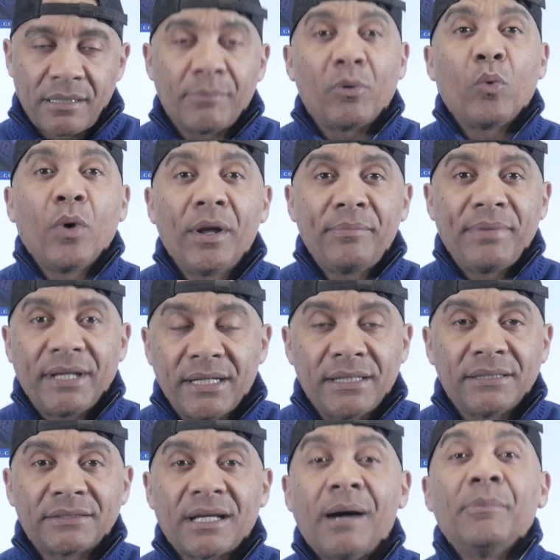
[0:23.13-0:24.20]
Number one,
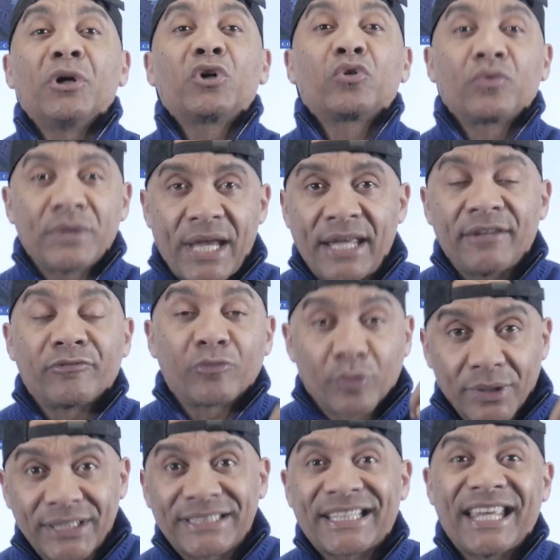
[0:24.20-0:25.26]
because I'm a creative
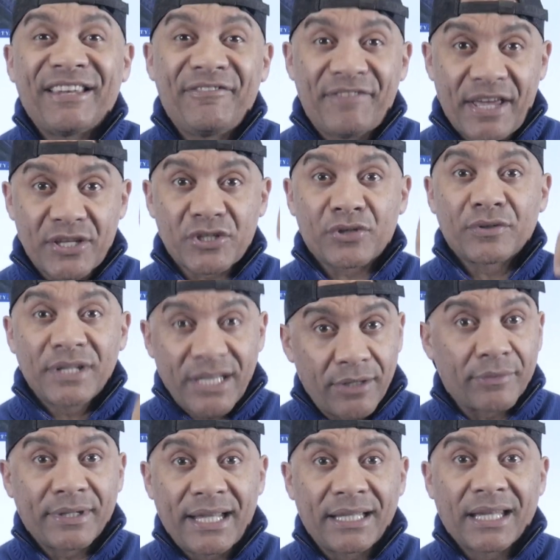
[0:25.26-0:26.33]
real estate investor
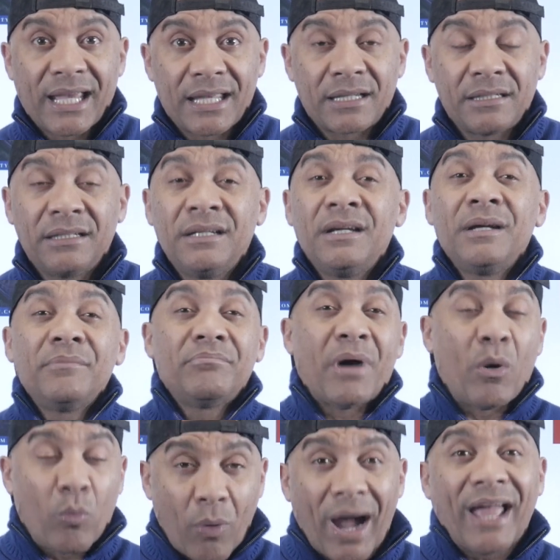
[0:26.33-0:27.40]
here in Atlanta.
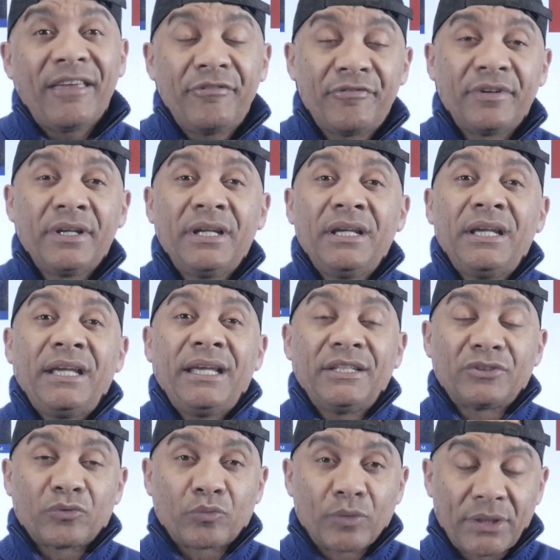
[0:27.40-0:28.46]
My wife
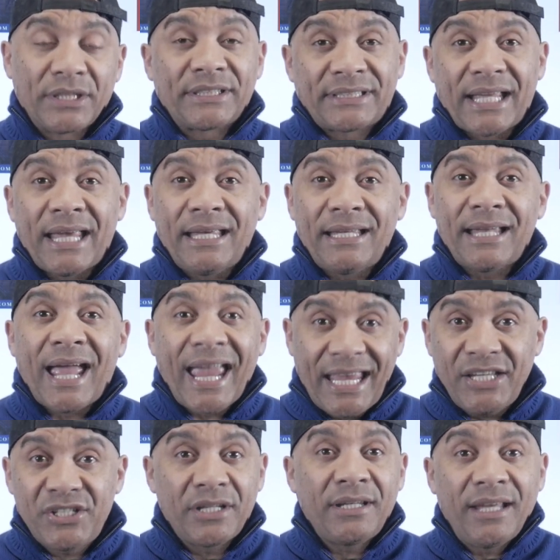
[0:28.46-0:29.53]
is a real estate
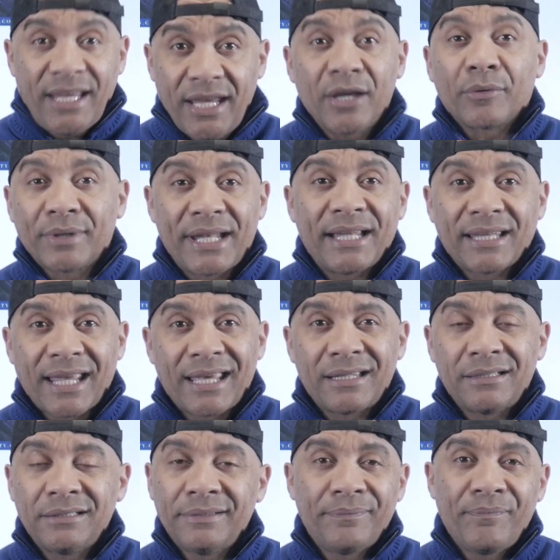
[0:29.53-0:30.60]
agent here in
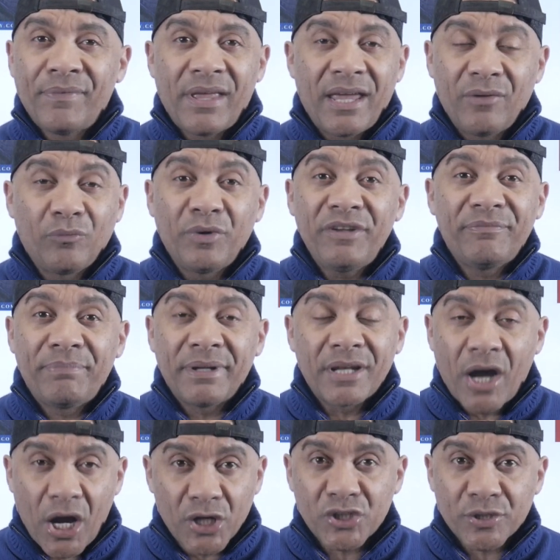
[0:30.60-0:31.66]
Atlanta, and we've been
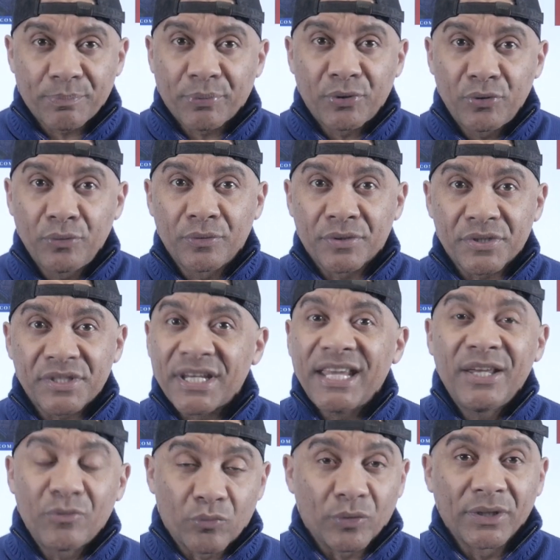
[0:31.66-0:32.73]
entrepreneurs
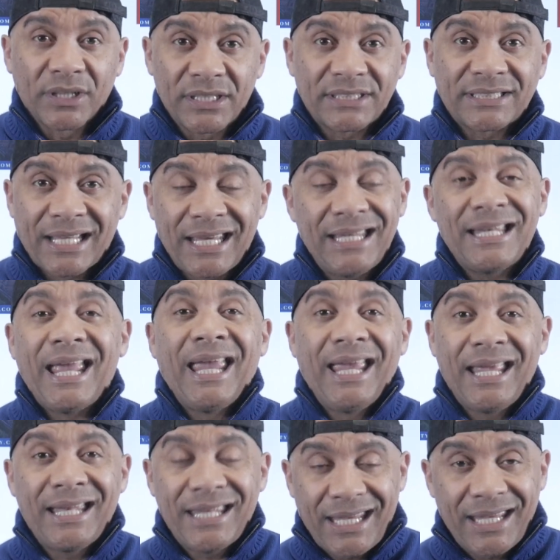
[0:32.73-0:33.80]
in real estate
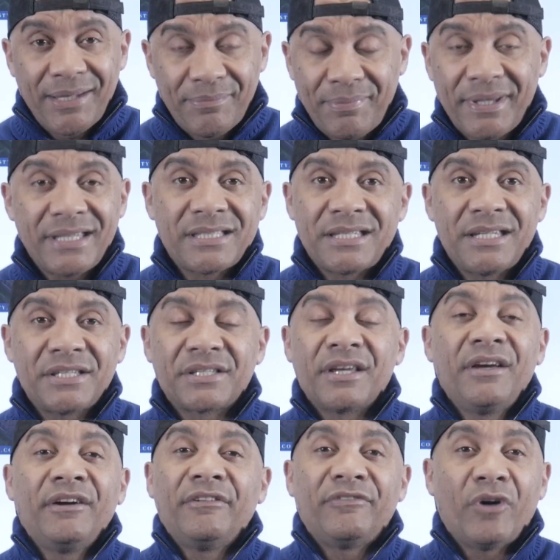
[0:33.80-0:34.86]
and in business
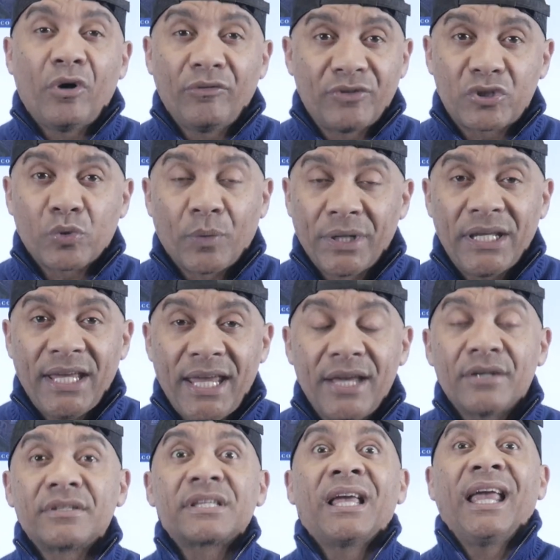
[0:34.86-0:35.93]
for over 20
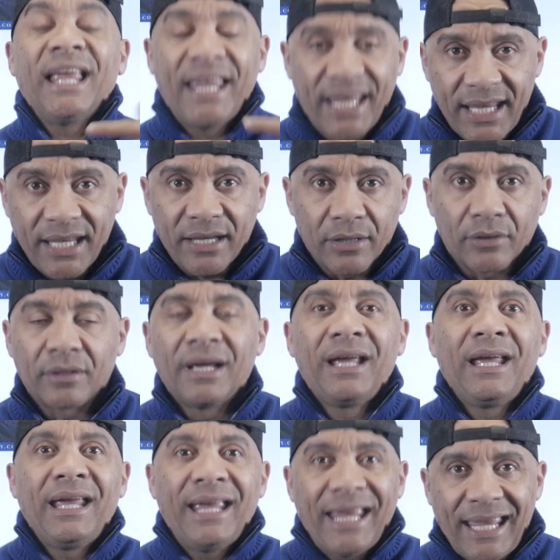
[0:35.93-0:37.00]
years here
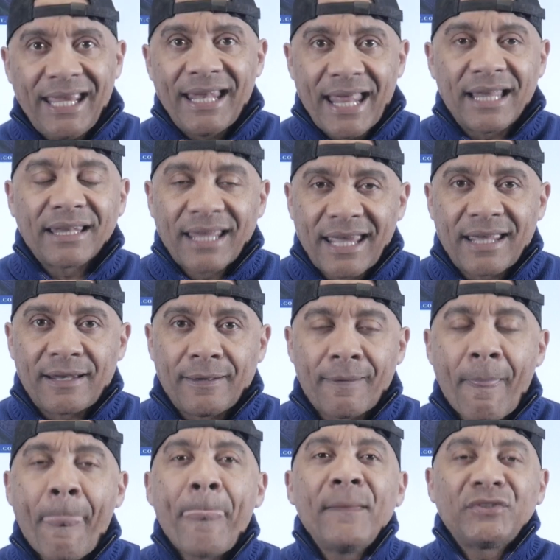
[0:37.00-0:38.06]
in Atlanta.
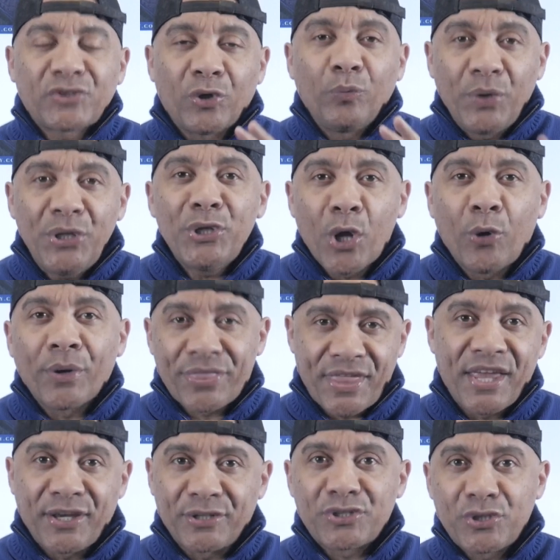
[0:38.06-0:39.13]
So we know a
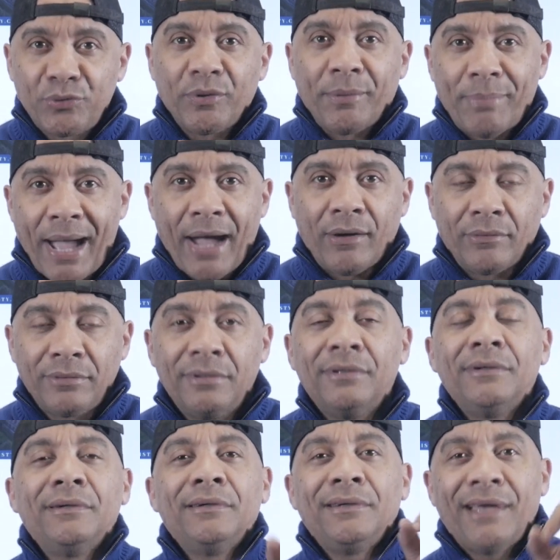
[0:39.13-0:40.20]
thing or two about
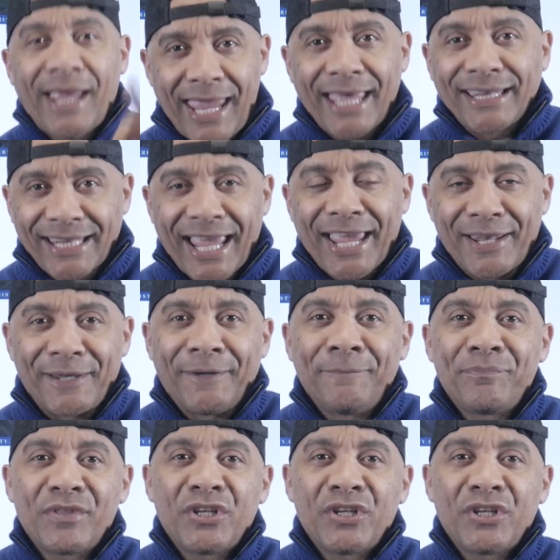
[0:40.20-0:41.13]
Atlanta.